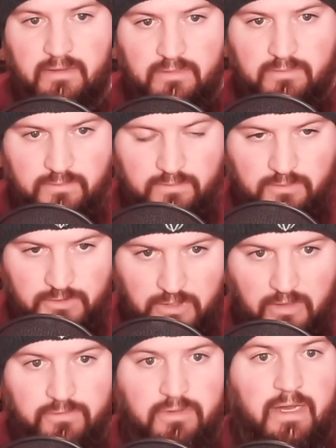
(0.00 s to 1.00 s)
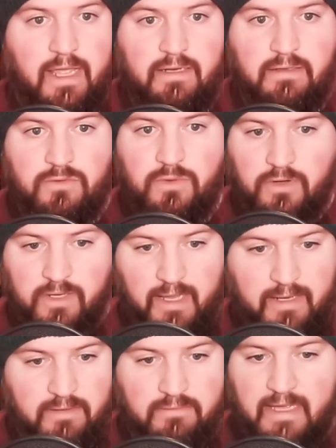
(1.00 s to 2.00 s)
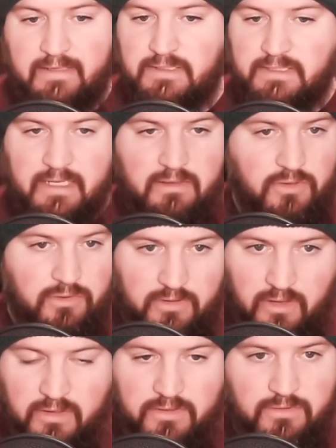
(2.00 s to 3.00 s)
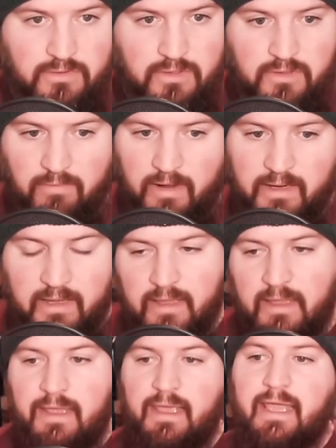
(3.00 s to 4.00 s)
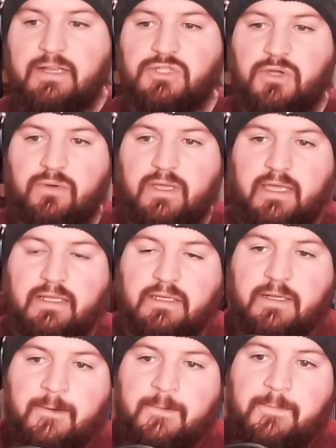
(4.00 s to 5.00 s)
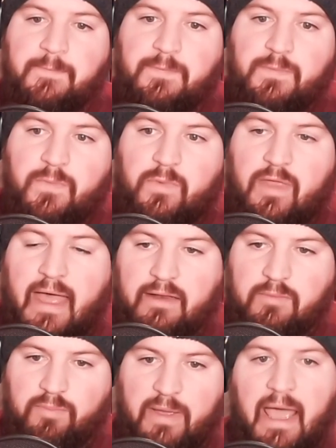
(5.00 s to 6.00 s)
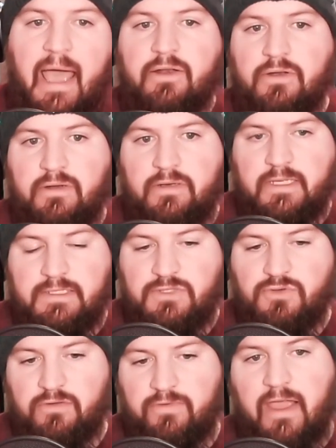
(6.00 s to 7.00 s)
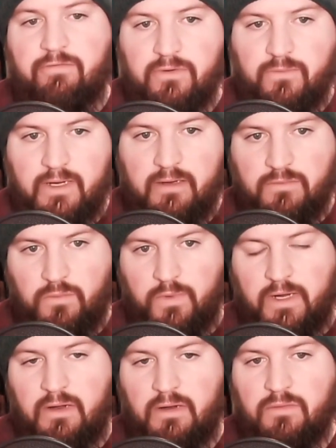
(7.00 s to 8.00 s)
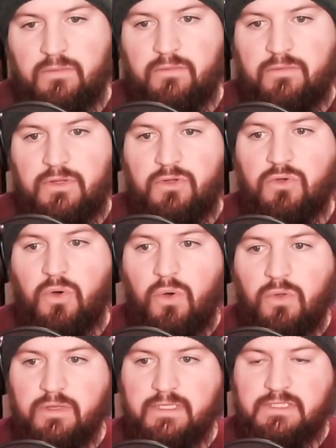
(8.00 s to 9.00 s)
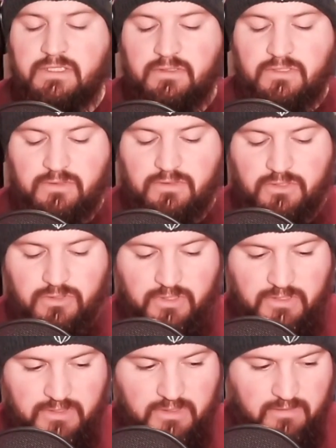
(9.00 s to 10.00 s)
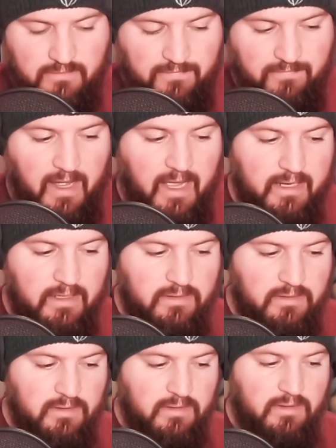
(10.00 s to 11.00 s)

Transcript: a resolver and a query, and it has a data loader all under the hood, right? And so that pattern is sort of everywhere, where the goal is to define